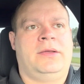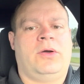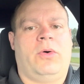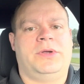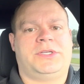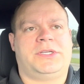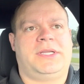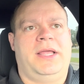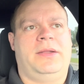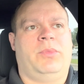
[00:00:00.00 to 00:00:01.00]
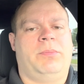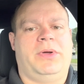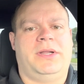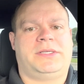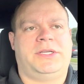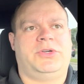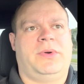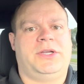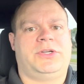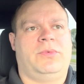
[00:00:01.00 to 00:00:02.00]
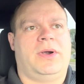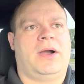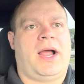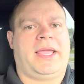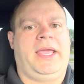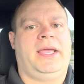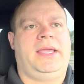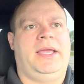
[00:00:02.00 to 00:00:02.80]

always just when put in a situation where I can't